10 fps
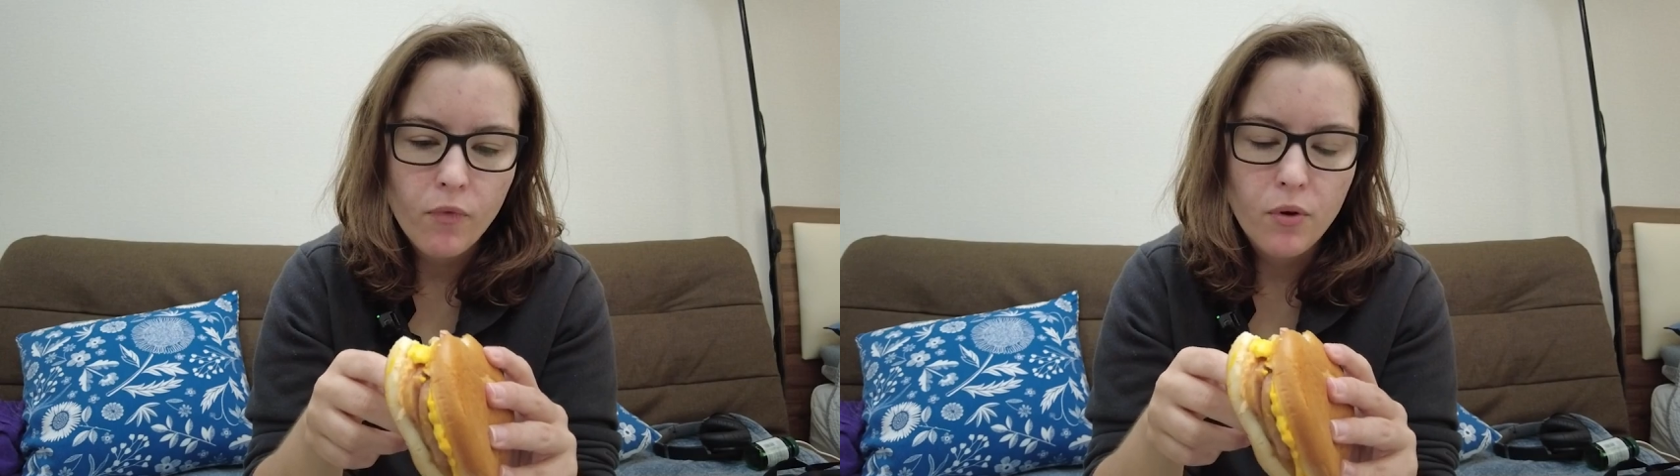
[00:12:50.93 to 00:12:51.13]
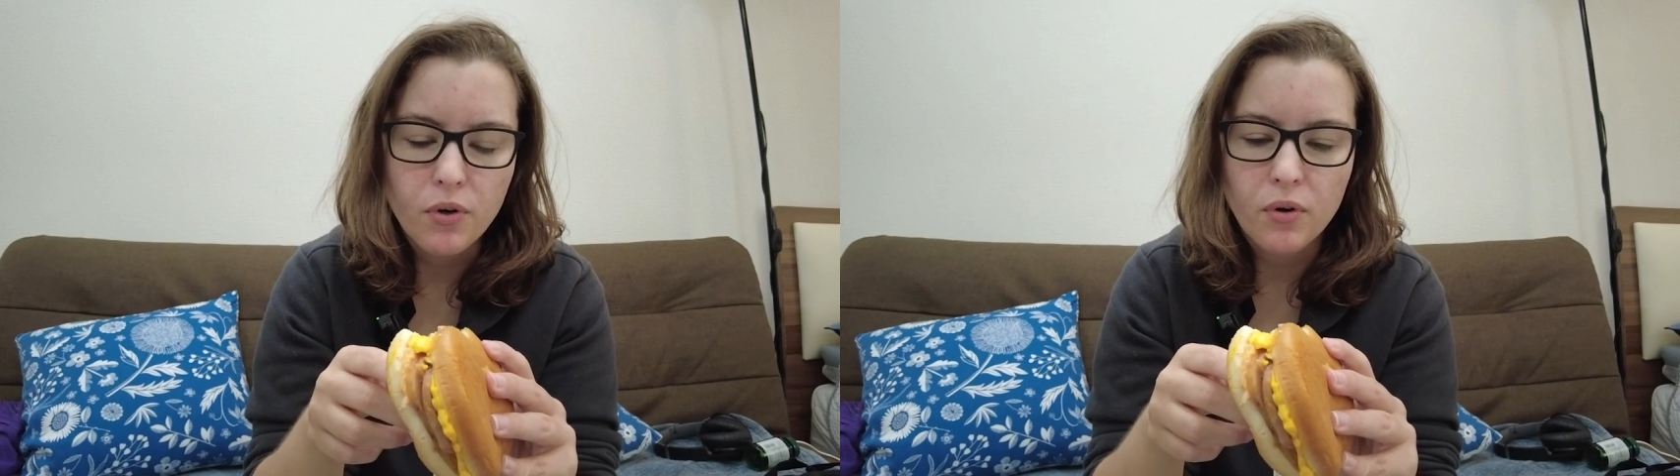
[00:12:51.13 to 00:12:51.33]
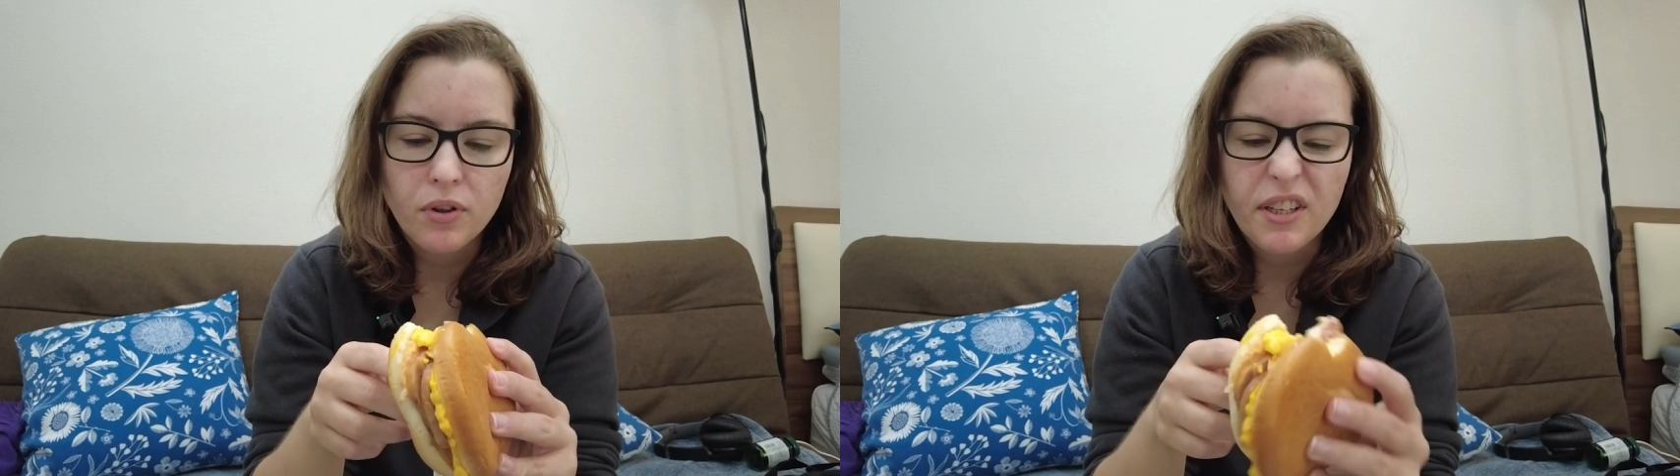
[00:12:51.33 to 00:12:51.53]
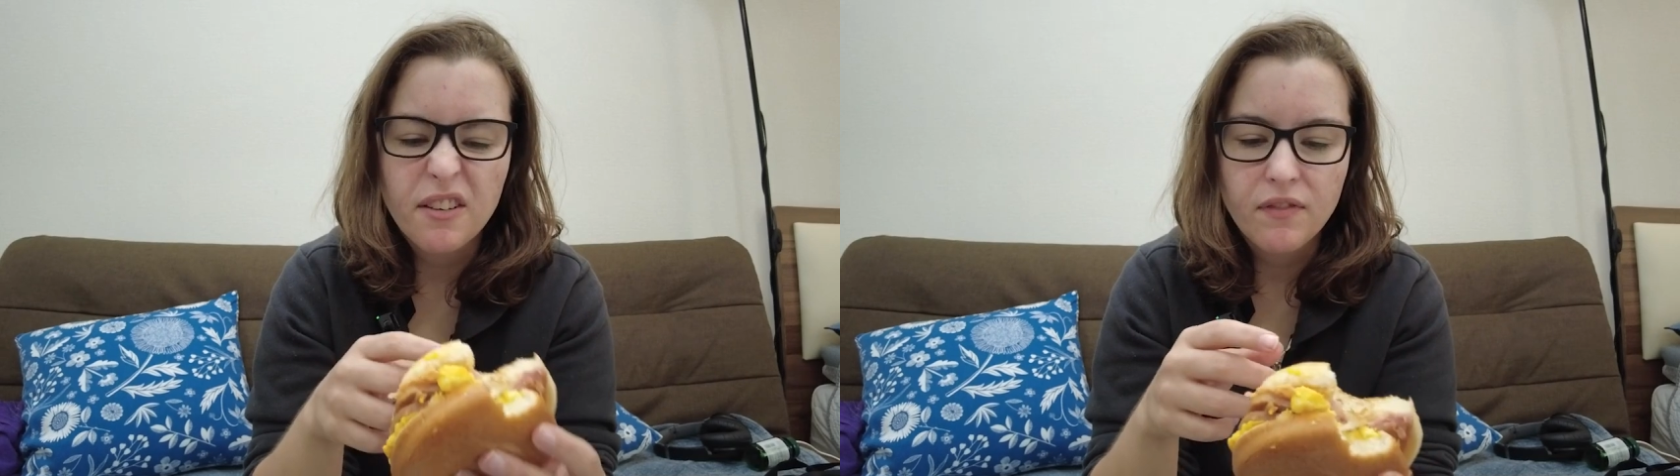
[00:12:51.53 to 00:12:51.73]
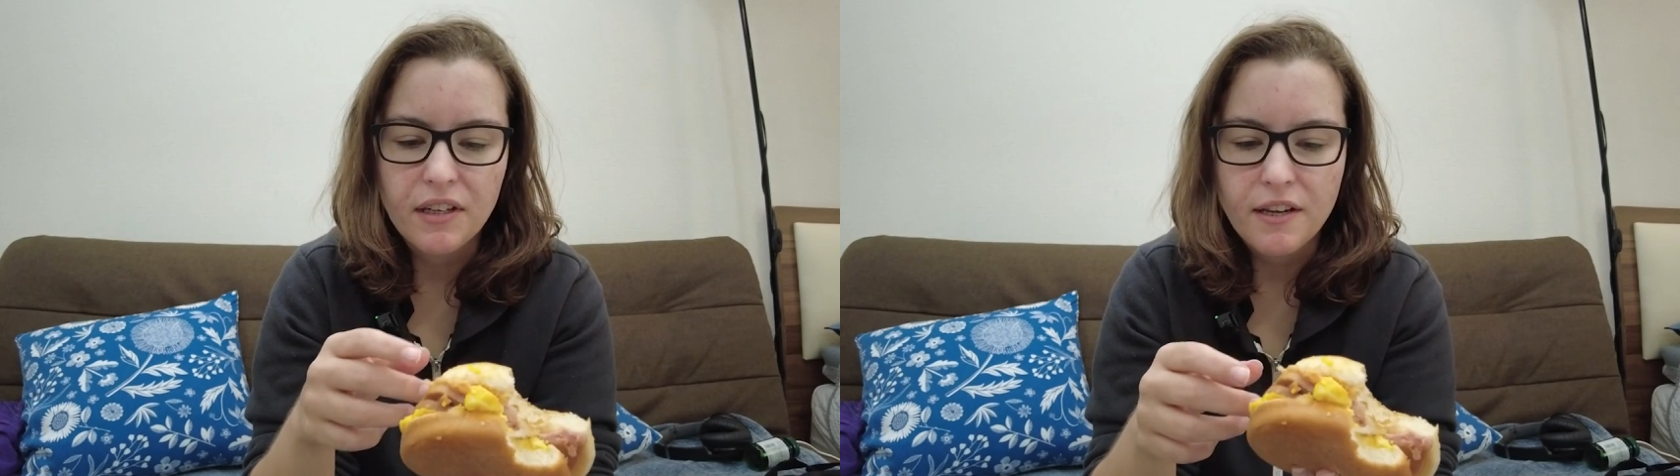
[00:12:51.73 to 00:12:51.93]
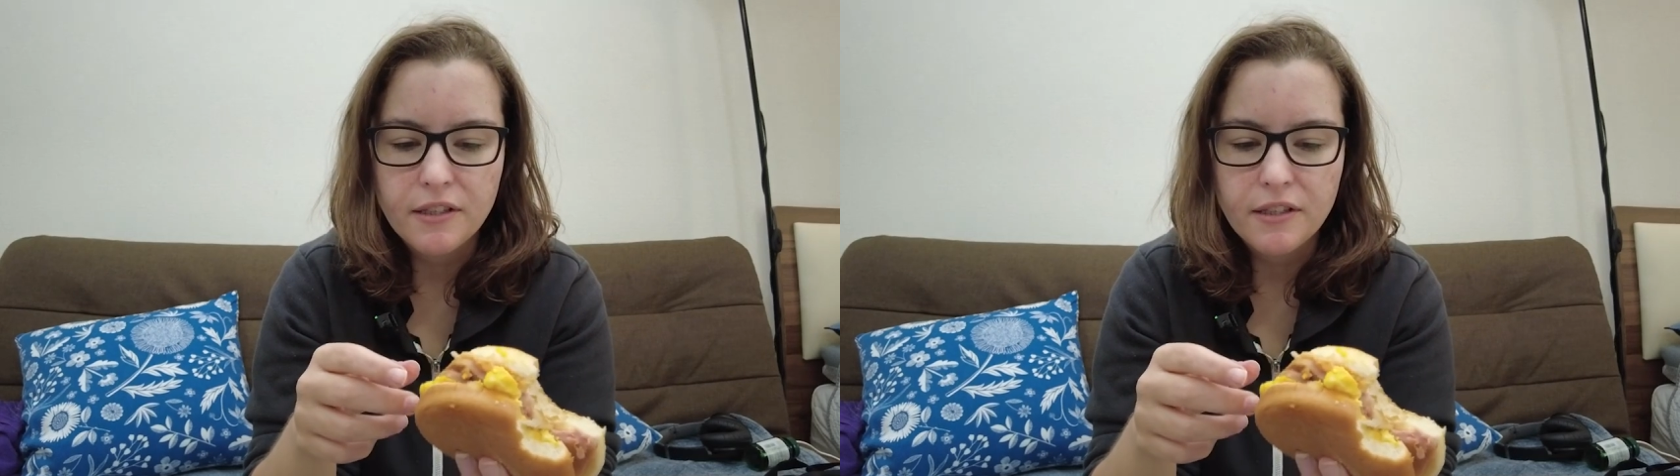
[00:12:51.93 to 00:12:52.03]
who don't live in a